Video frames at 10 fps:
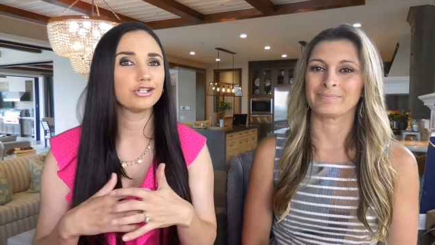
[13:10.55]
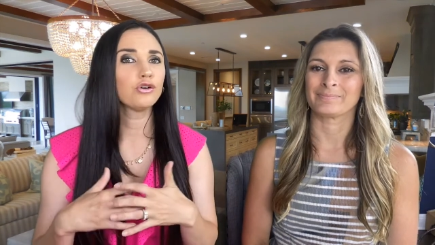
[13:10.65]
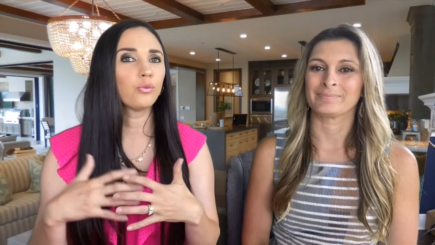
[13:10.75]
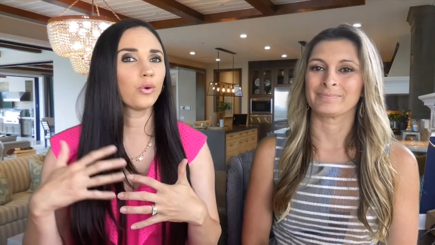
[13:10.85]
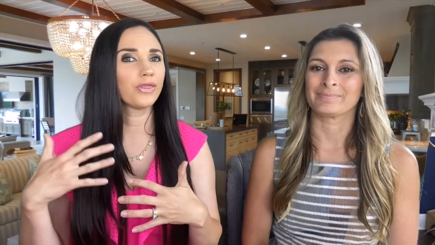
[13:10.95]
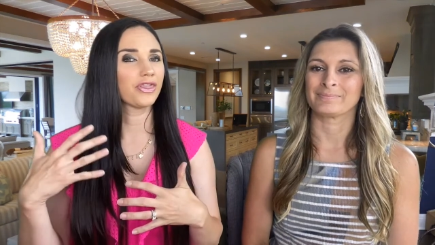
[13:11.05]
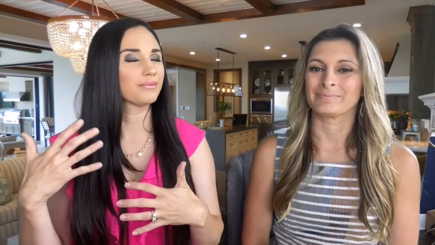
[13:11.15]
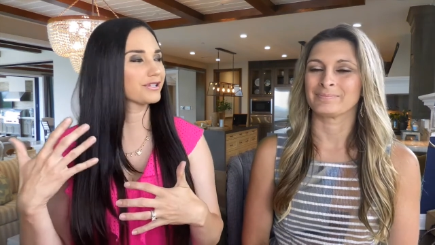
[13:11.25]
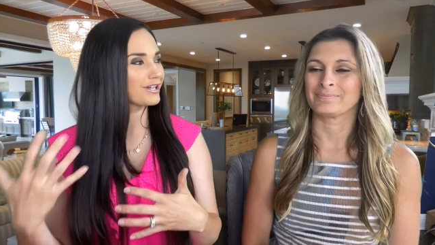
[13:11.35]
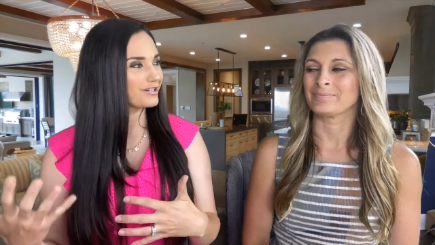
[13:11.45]
Speaker 1: You don't want
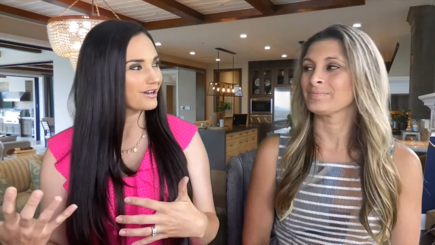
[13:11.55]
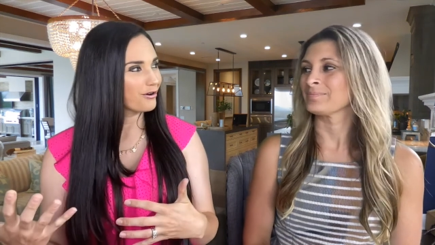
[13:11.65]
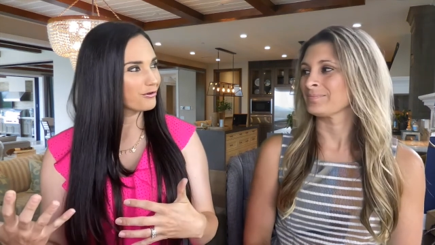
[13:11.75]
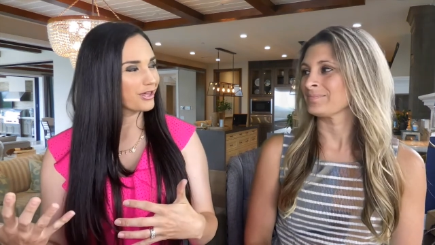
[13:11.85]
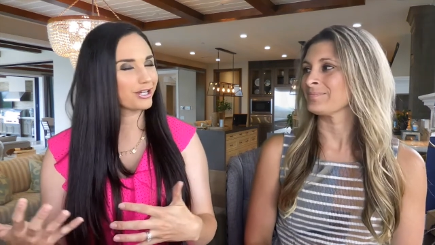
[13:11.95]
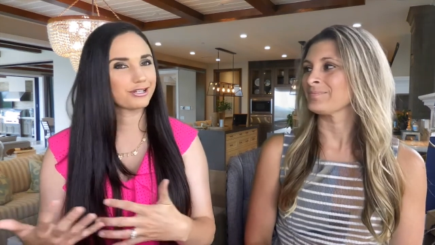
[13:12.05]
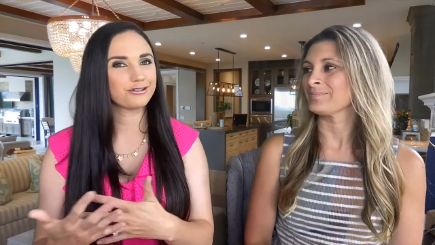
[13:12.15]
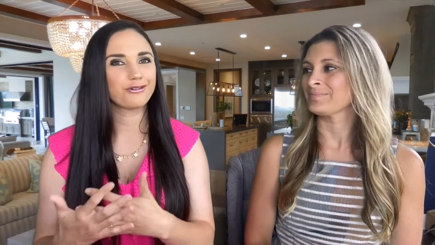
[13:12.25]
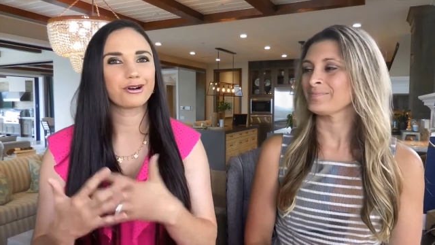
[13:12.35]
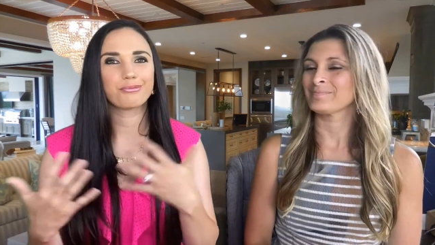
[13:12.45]
them to know that
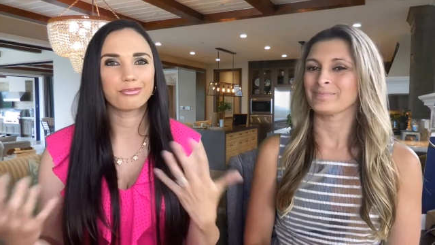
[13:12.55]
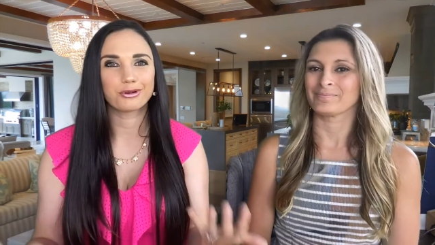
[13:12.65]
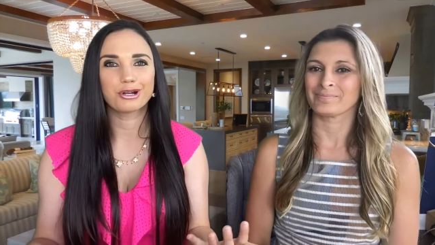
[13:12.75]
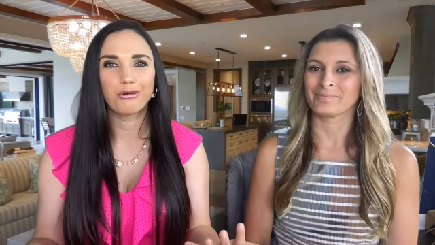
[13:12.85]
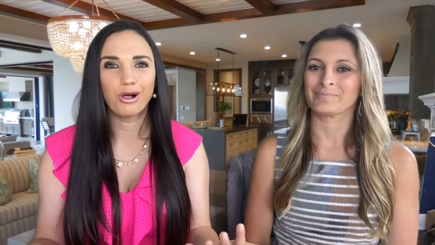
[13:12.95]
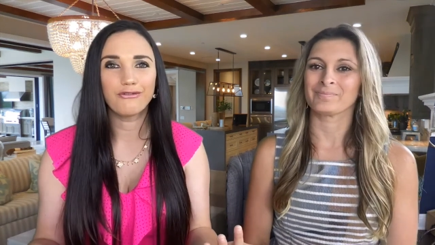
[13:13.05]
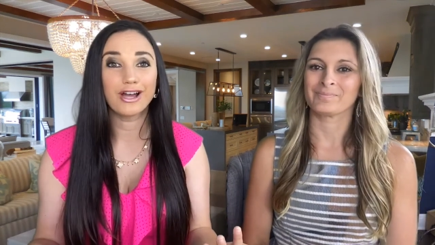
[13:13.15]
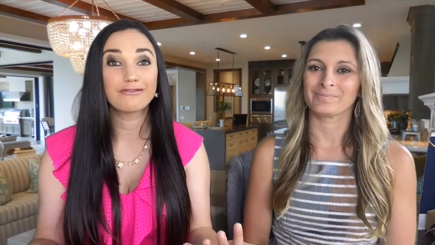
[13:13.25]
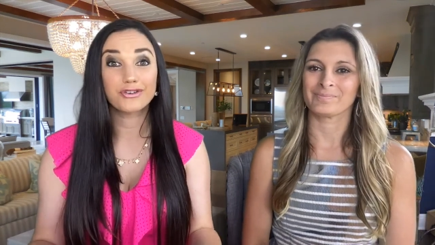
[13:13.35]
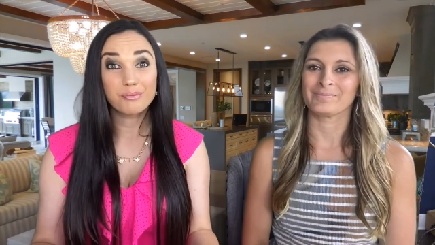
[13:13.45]
you are
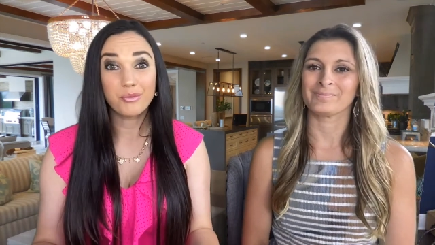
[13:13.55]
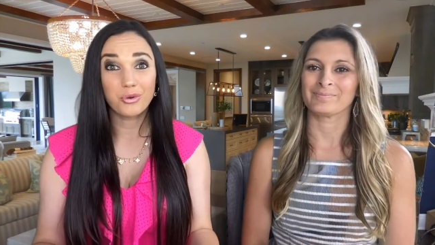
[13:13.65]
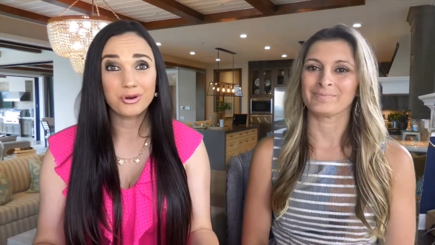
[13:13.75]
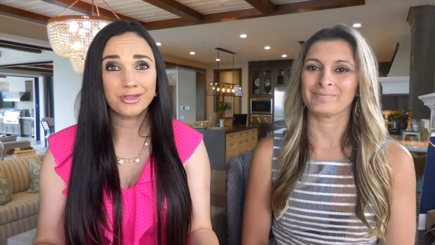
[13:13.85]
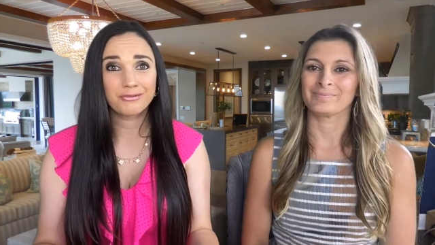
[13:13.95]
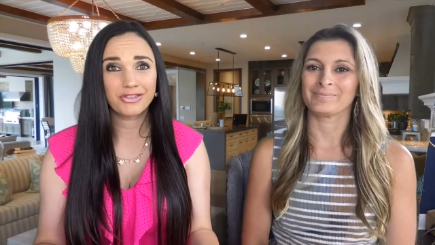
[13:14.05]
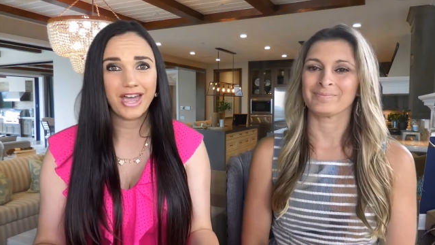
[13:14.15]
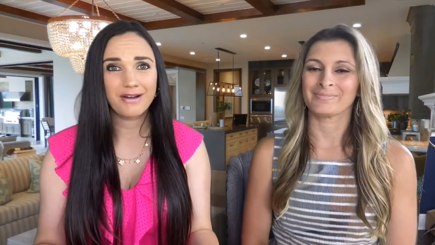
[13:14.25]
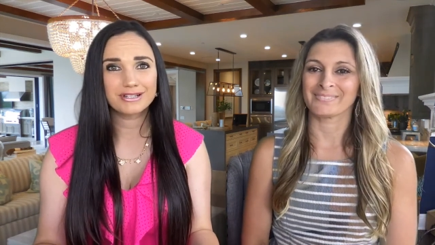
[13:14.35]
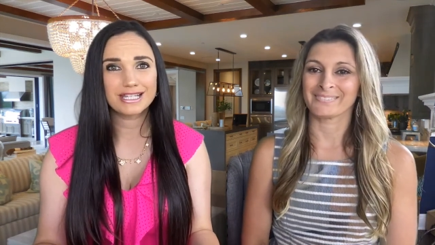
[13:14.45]
pre-qualified for more than what the
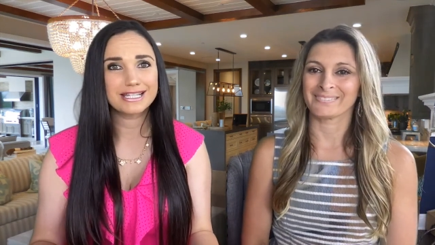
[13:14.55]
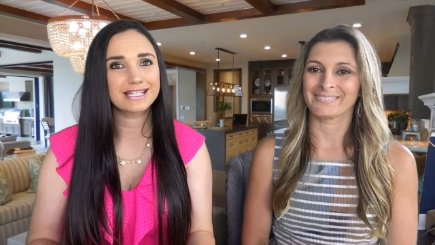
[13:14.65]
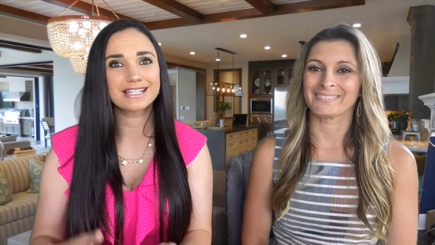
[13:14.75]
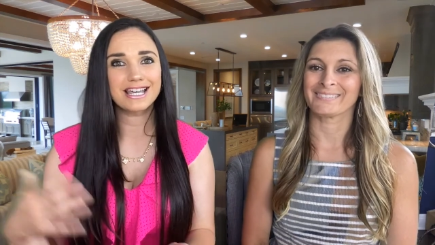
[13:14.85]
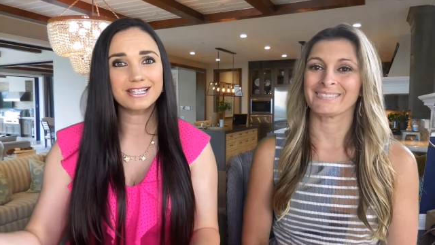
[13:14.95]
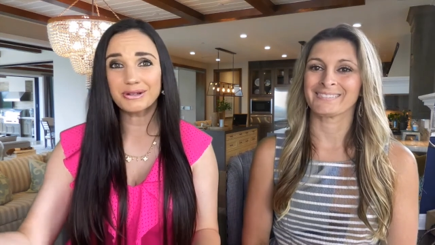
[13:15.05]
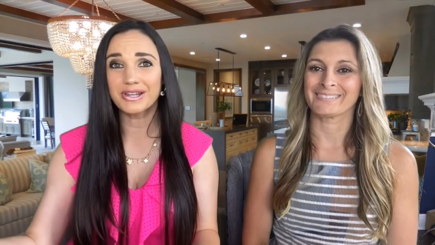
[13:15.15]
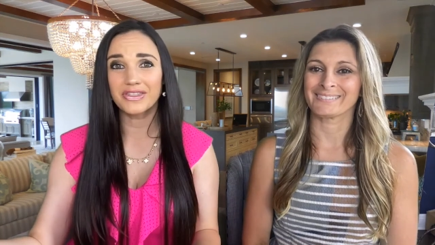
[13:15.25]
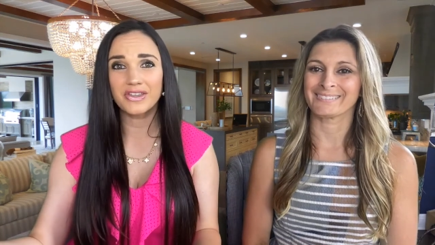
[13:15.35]
house is because guess what?